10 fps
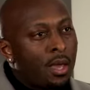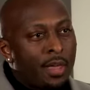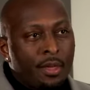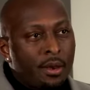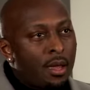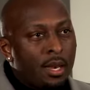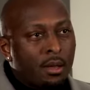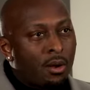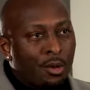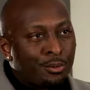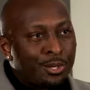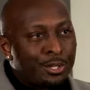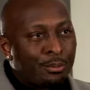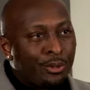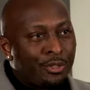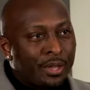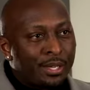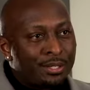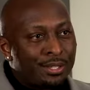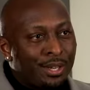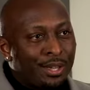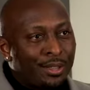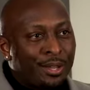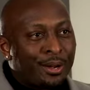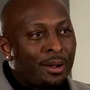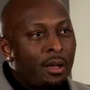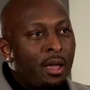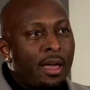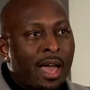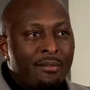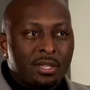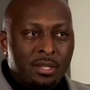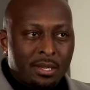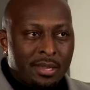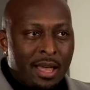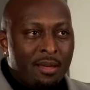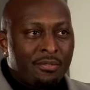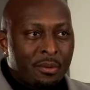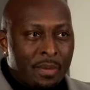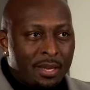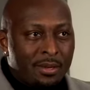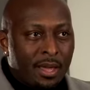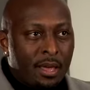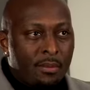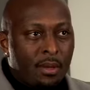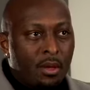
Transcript: And they're not unreasonable things. They're have a set time for bedtime.